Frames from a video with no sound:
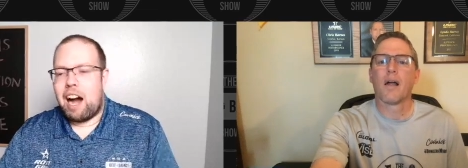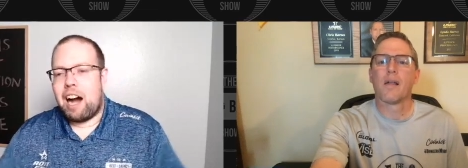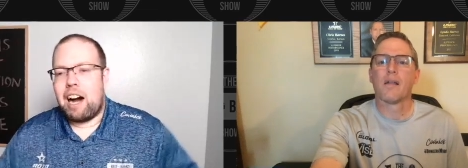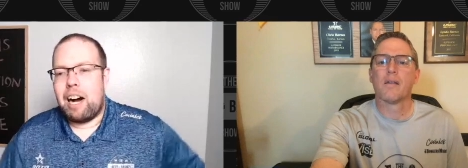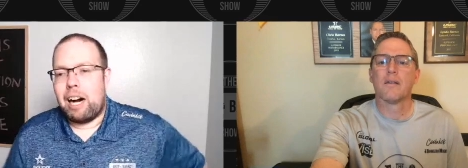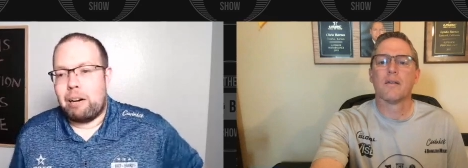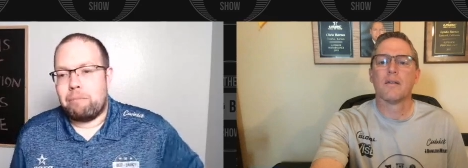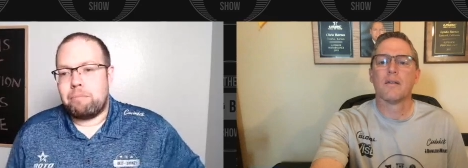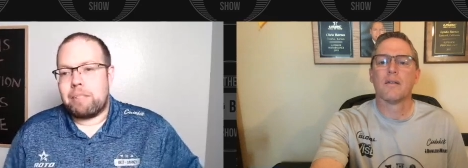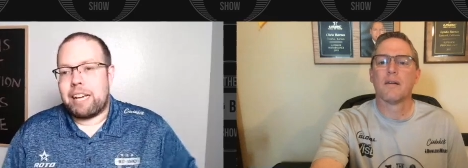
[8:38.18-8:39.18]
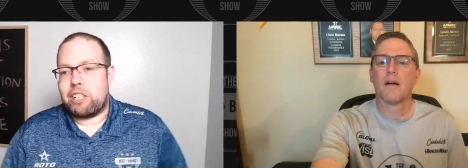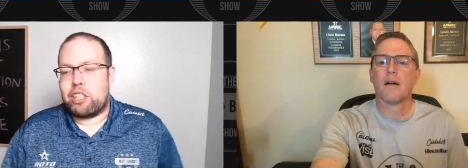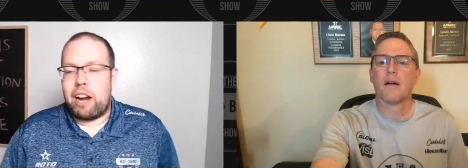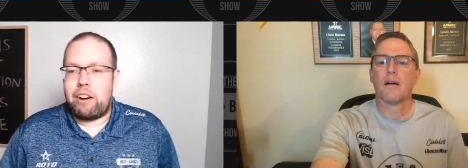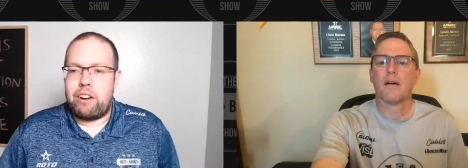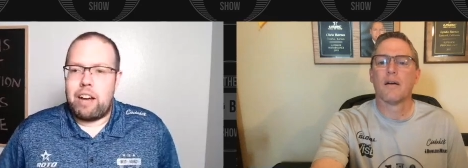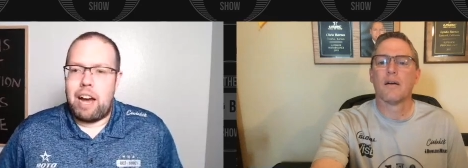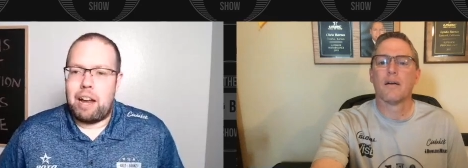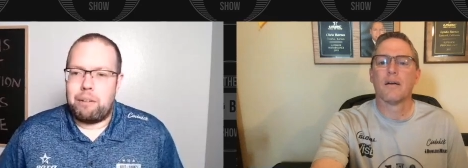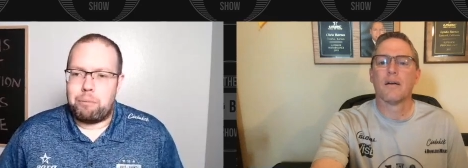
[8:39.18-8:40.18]
Speaker 1: Um, get sharing
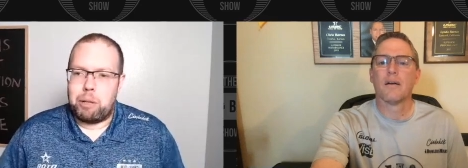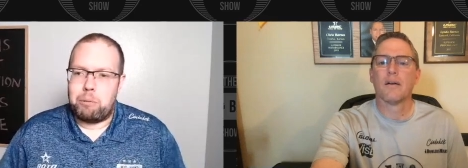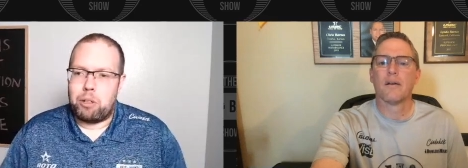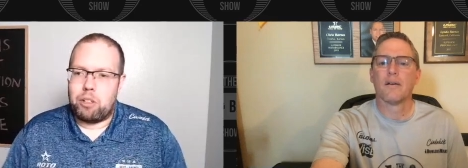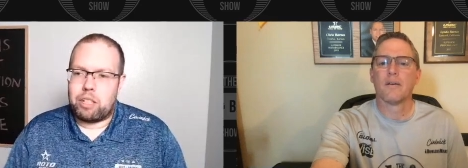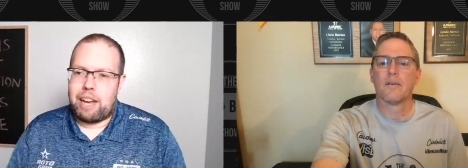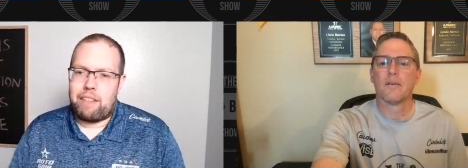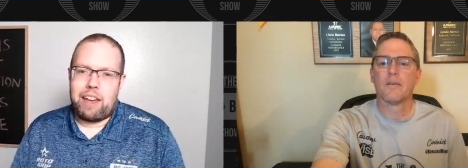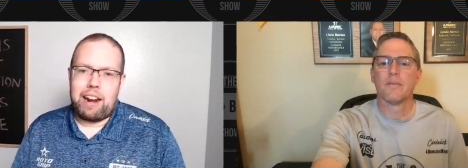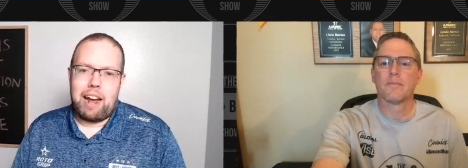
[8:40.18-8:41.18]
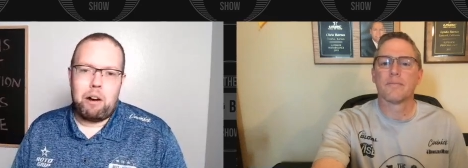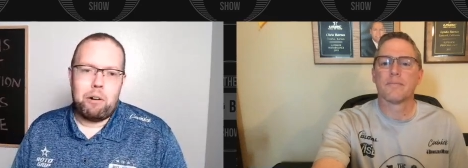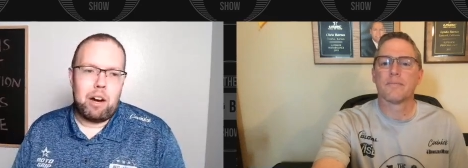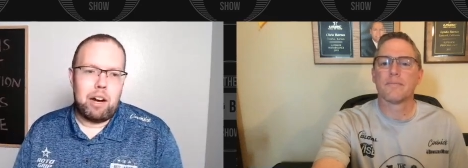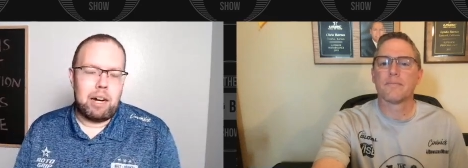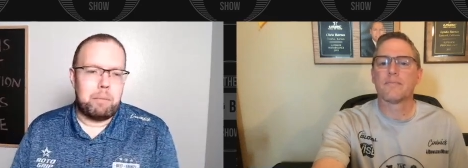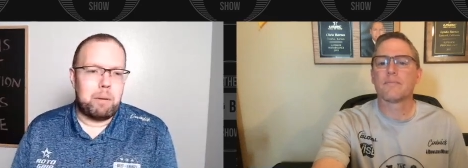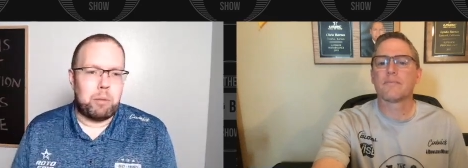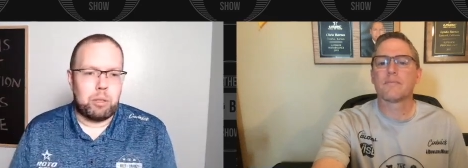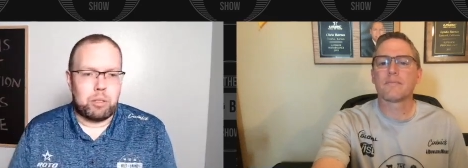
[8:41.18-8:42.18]
and we will get that out. Um,
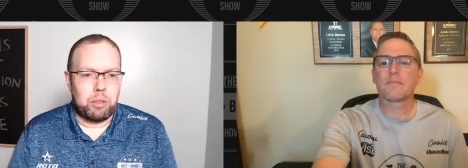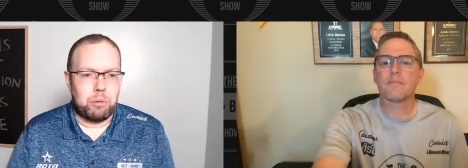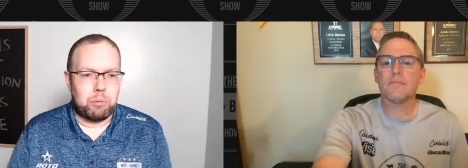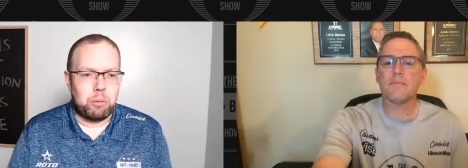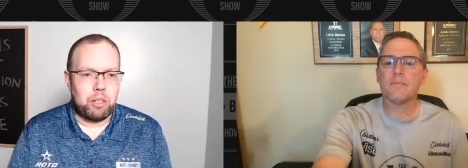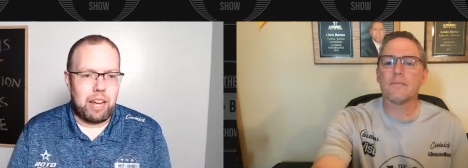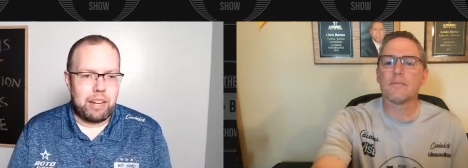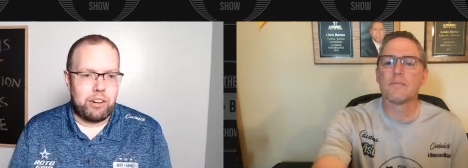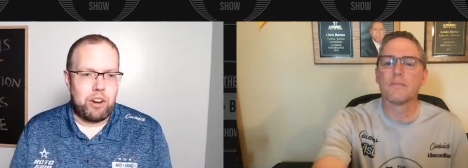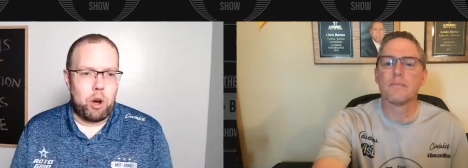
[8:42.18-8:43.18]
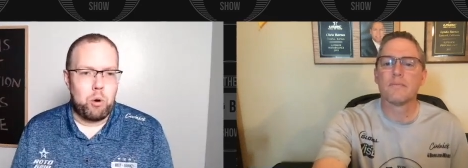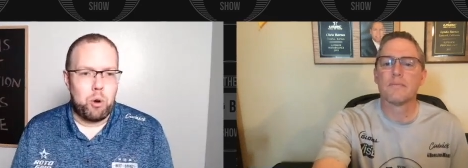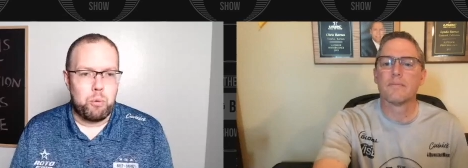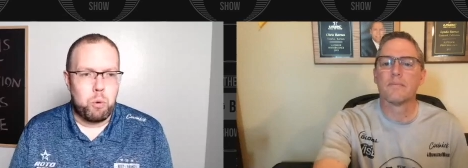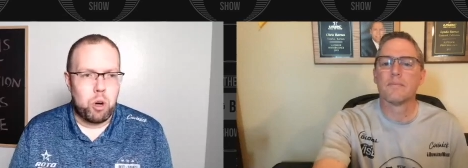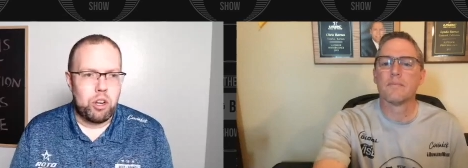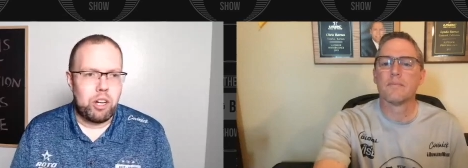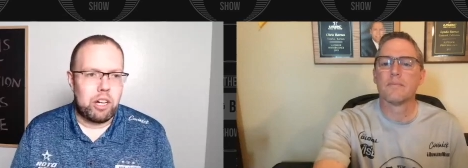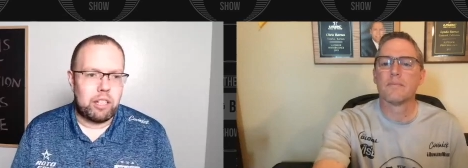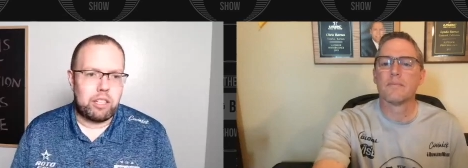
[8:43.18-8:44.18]
we'll do, we'll let you know who
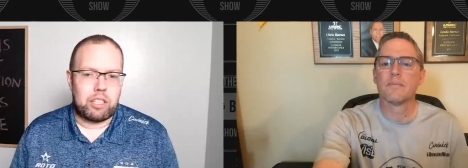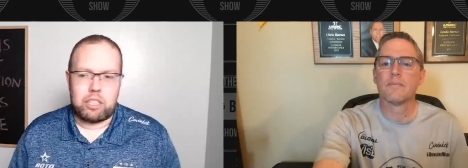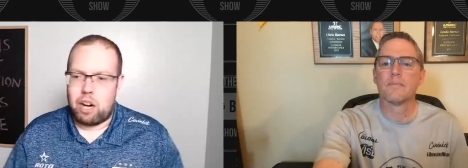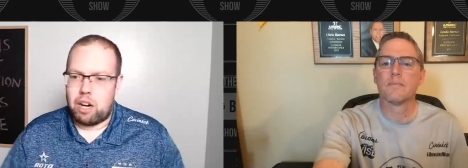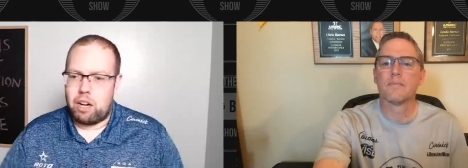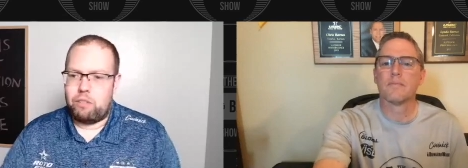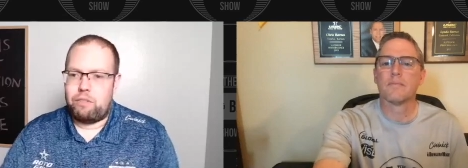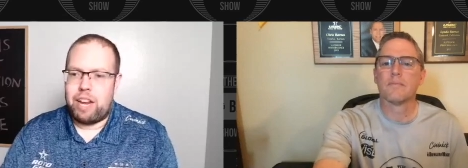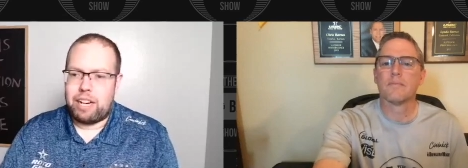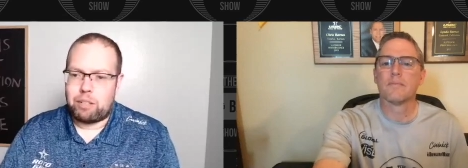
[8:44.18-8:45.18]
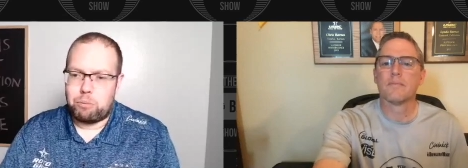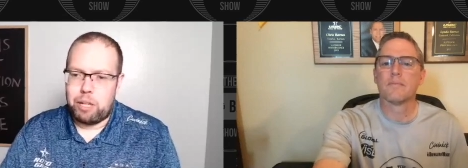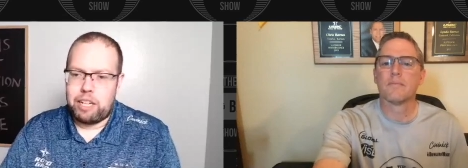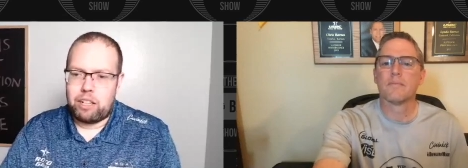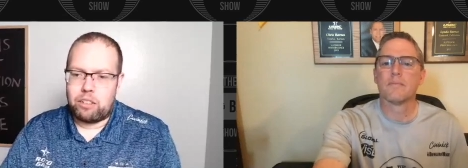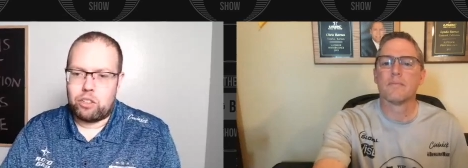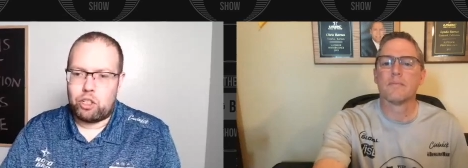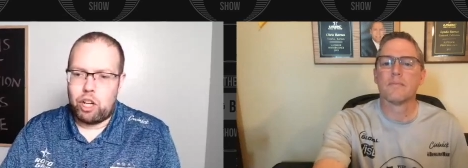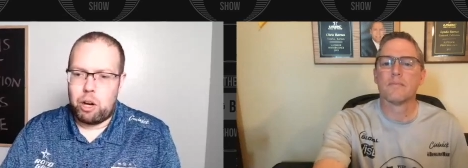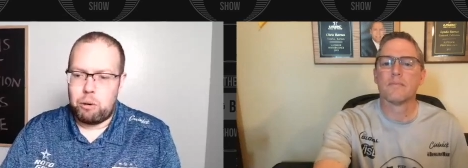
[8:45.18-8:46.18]
won at the start of next week on the
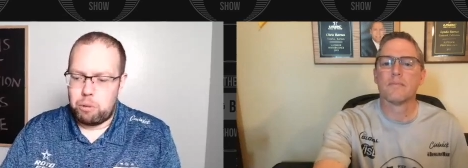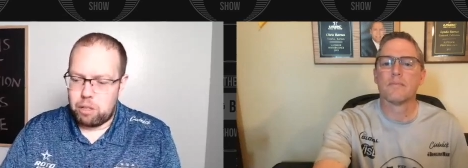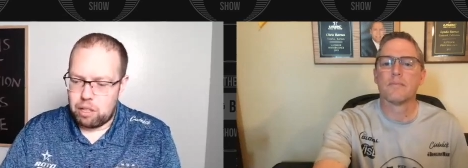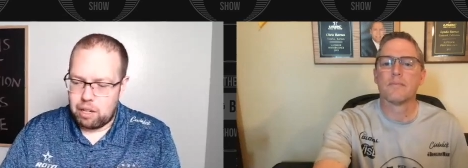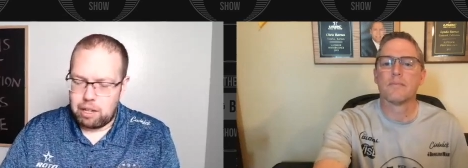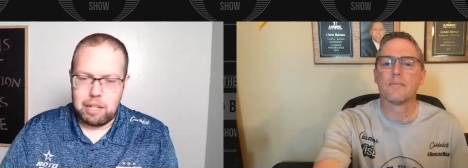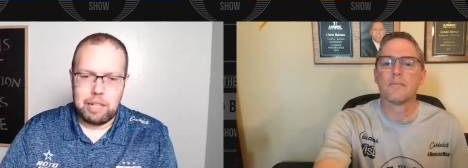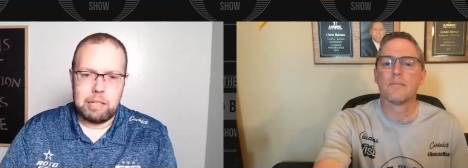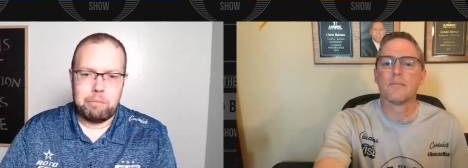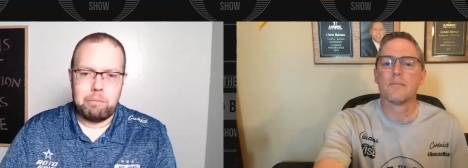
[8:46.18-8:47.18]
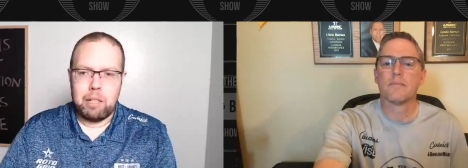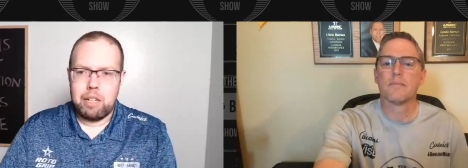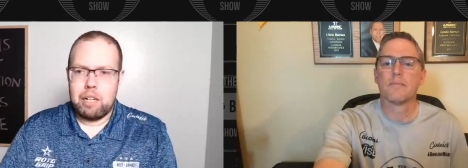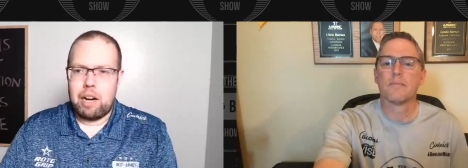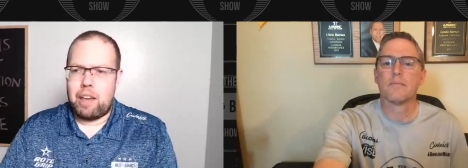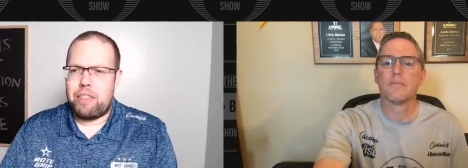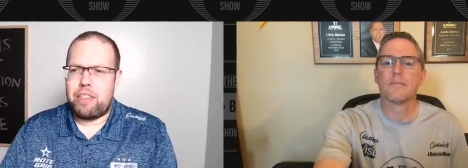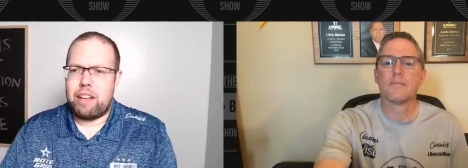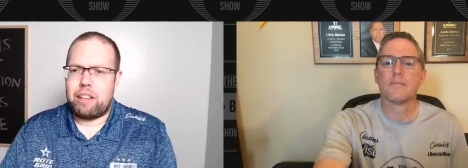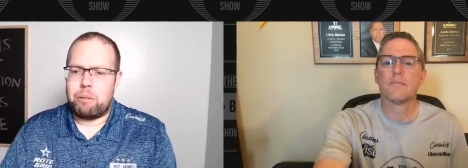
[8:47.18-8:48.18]
show. Um, I
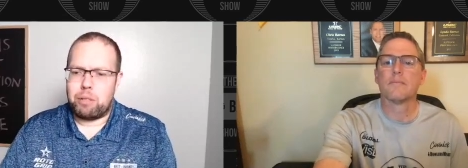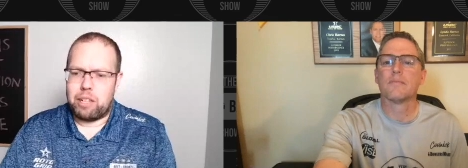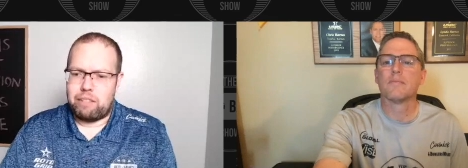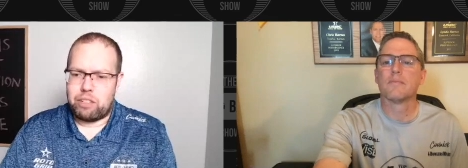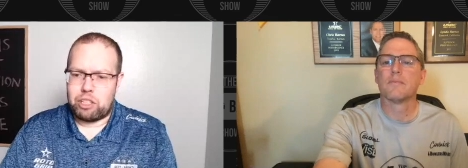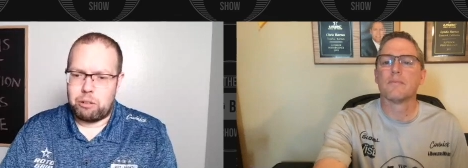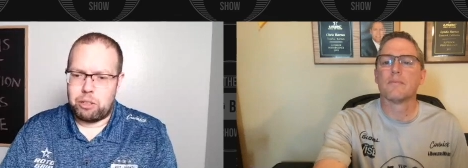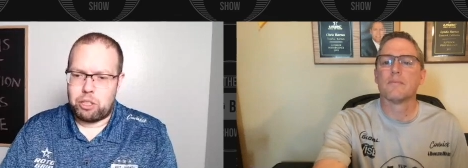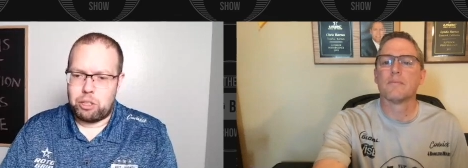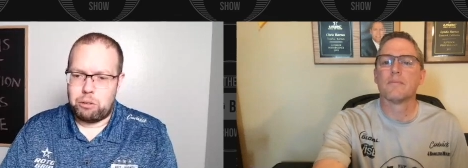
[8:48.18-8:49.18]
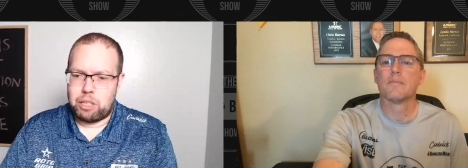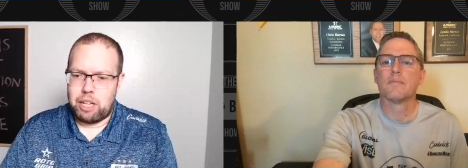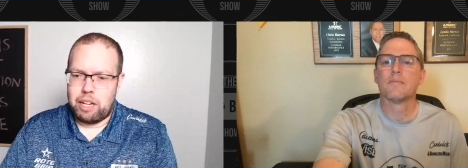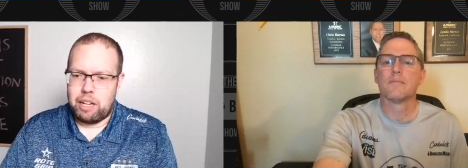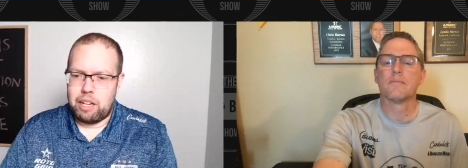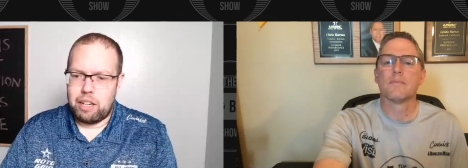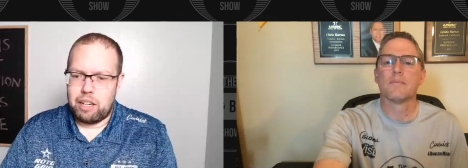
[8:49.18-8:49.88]
think that we're going to have a show on Tuesday.